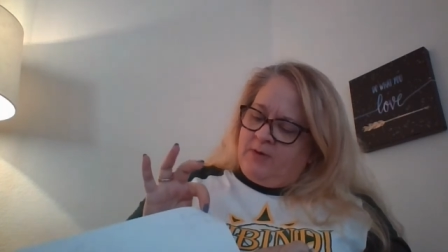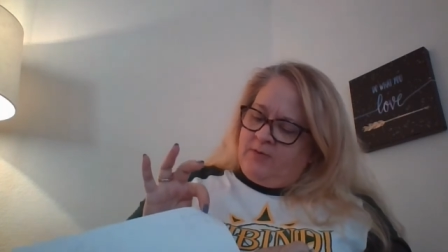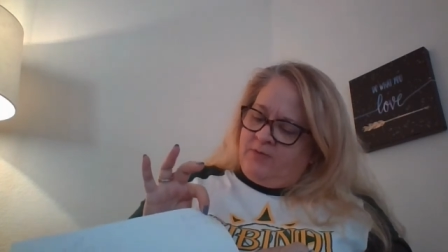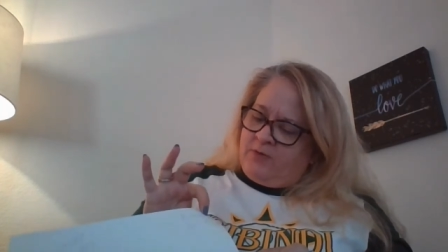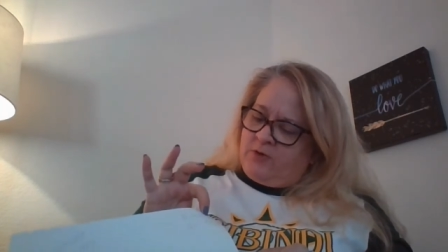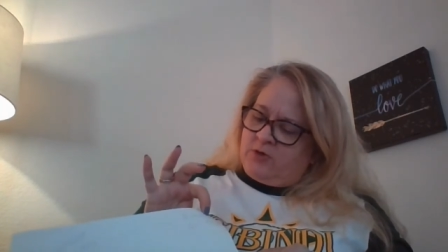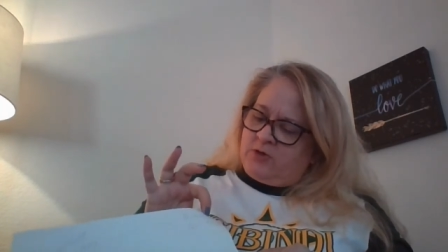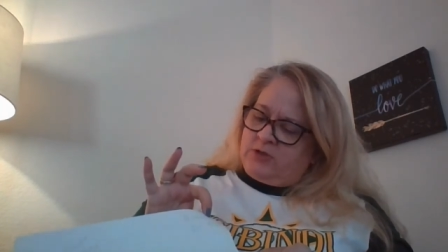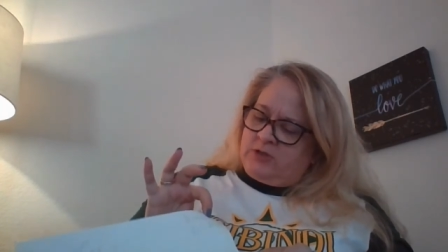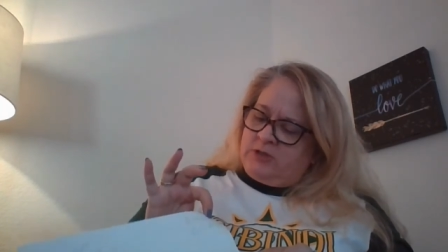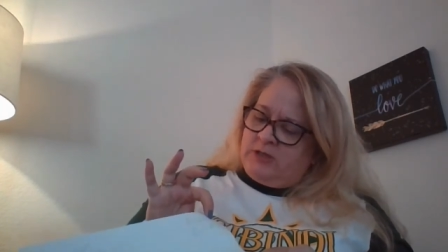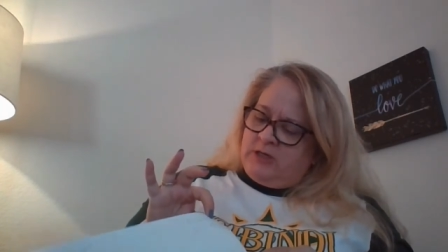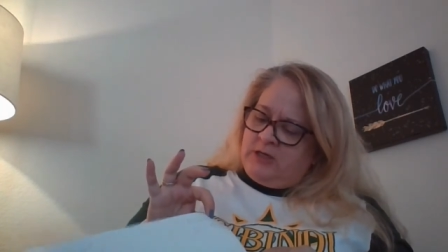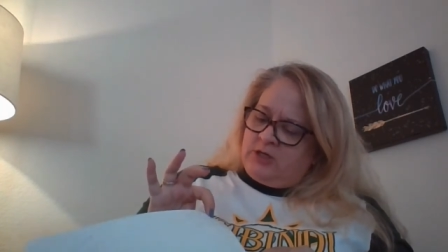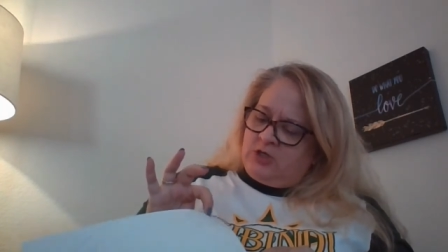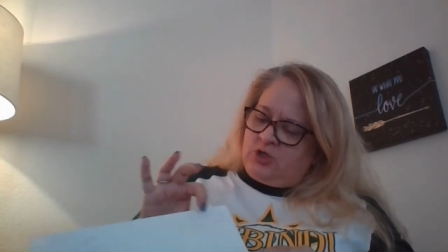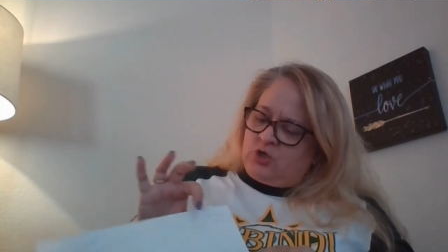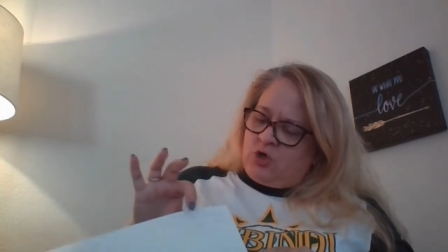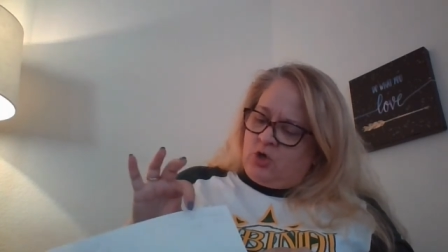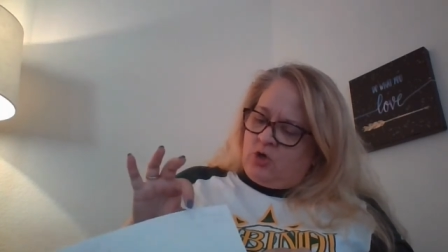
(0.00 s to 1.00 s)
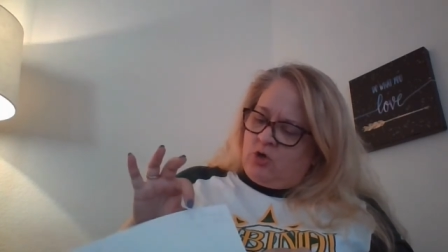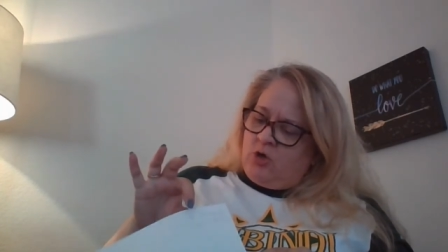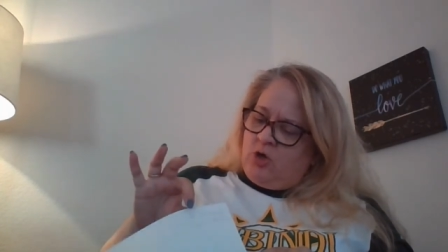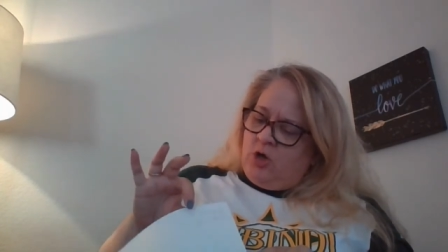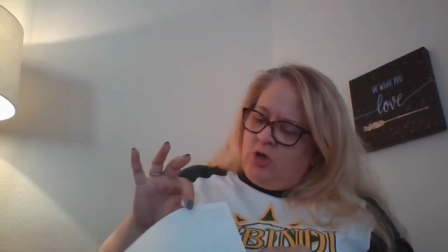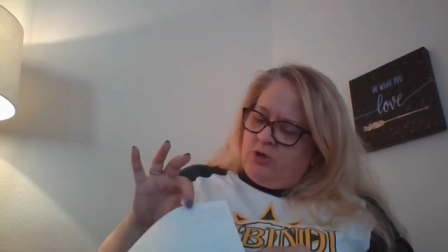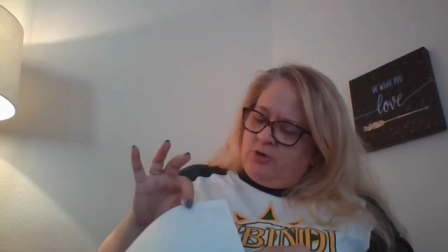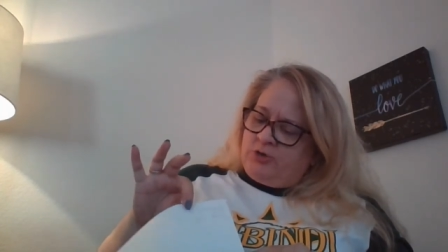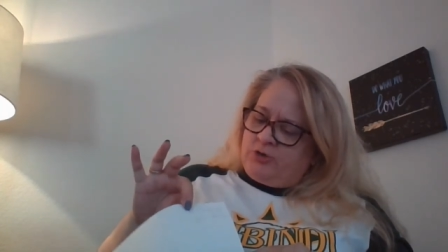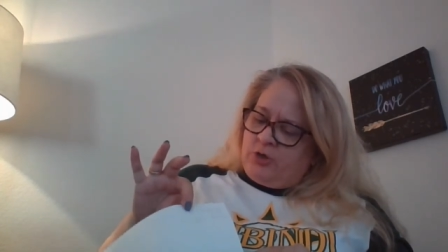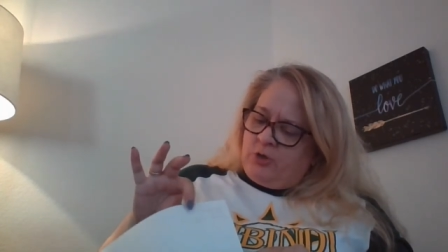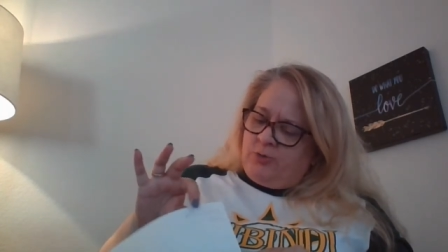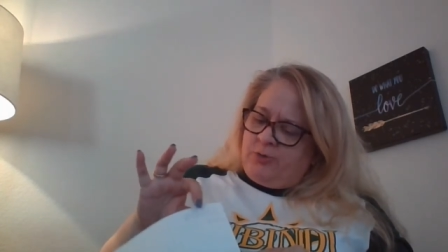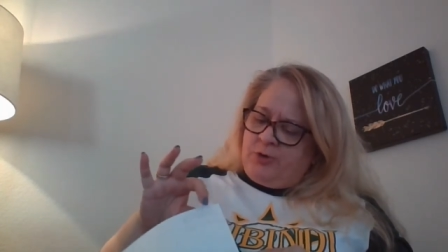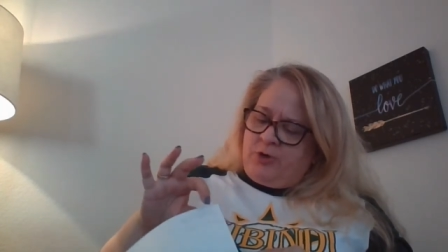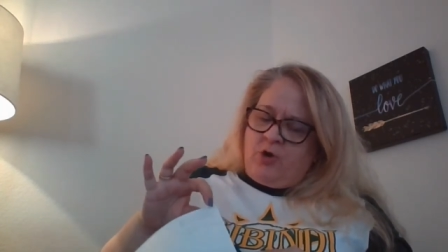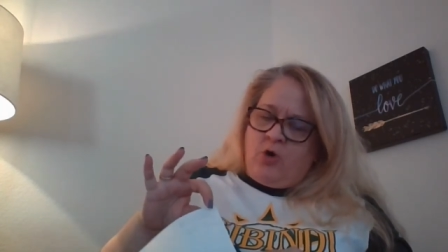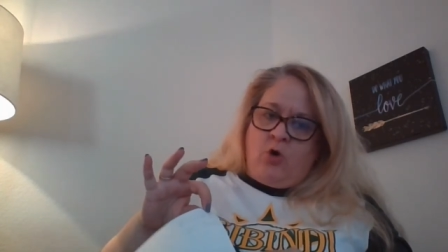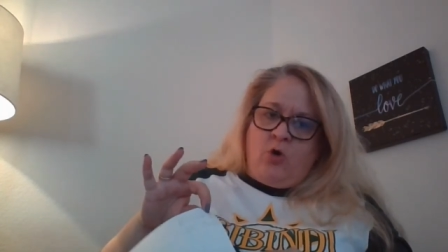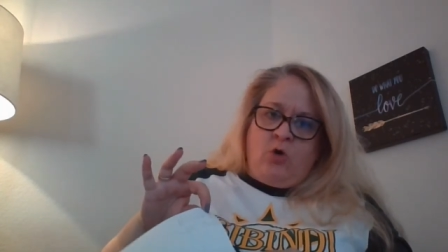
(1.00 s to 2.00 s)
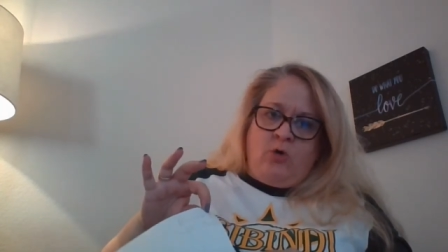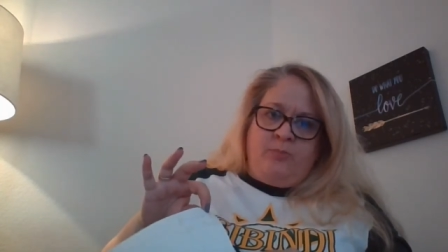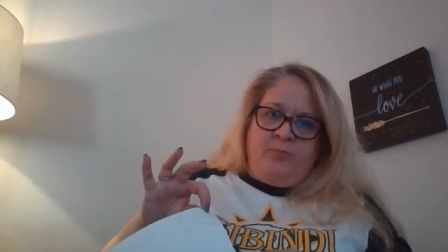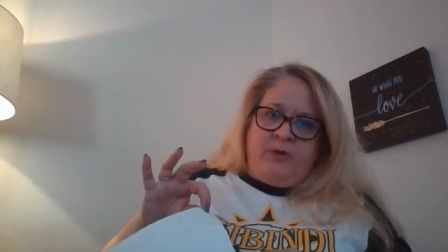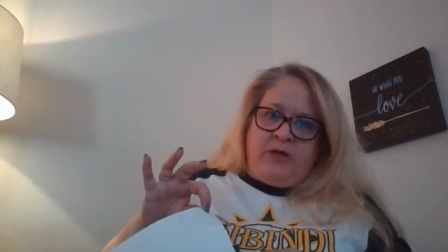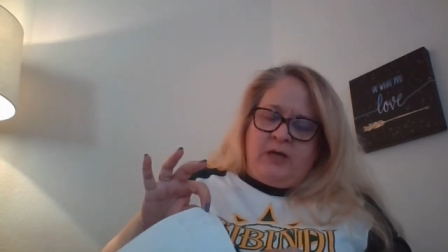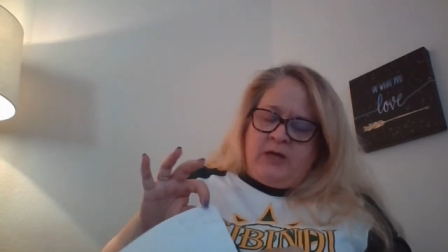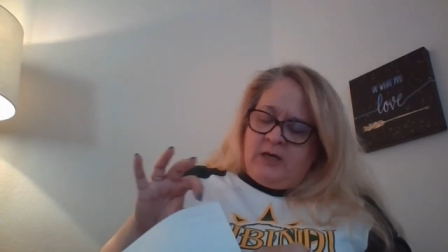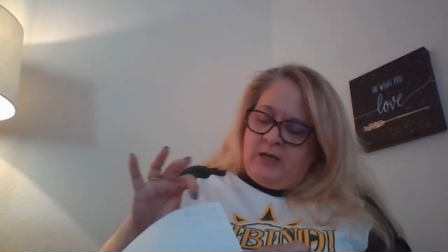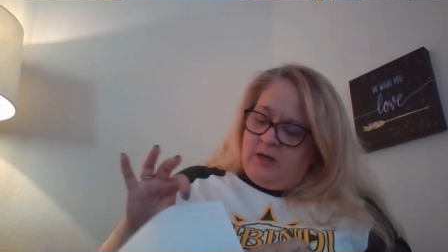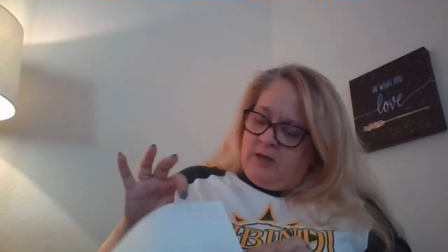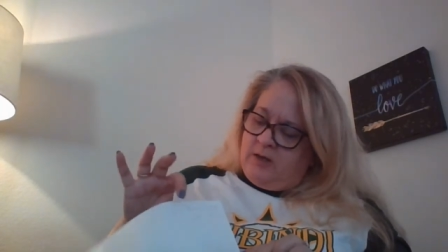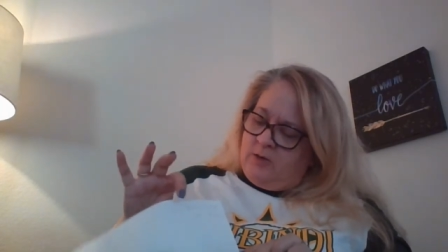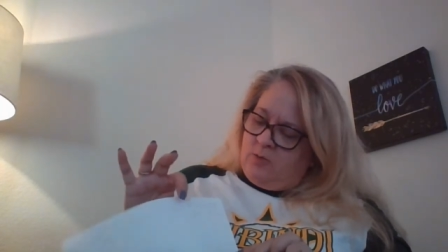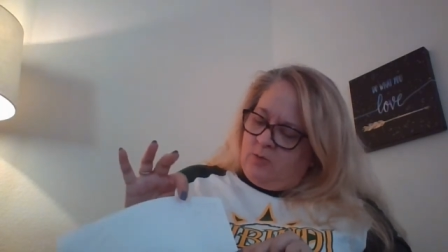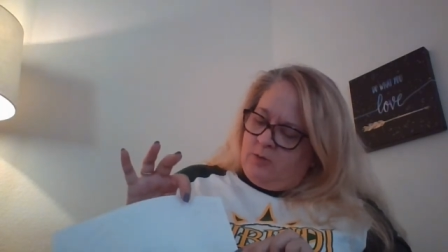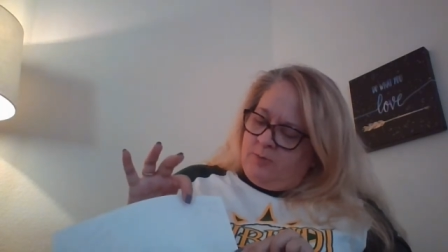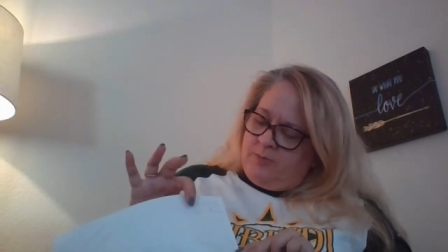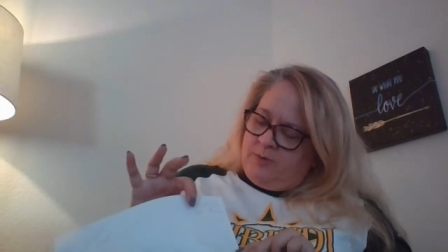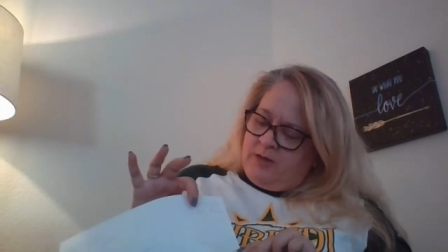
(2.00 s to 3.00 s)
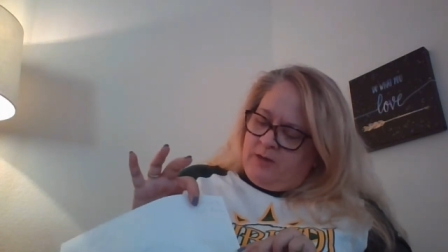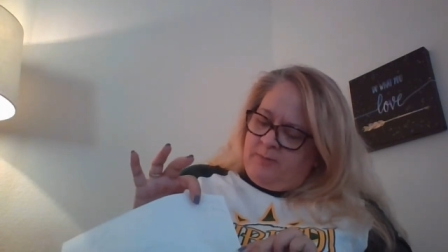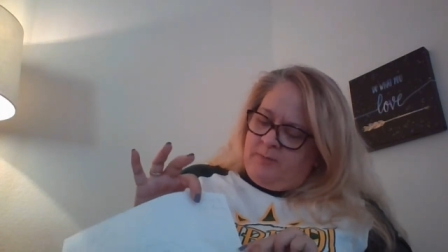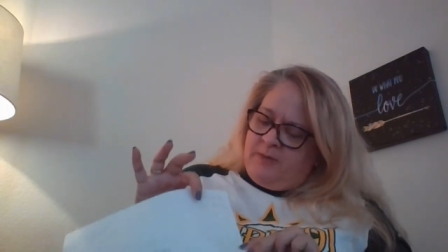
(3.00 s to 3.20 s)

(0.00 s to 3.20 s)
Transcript: and first initial. So Nichole B would be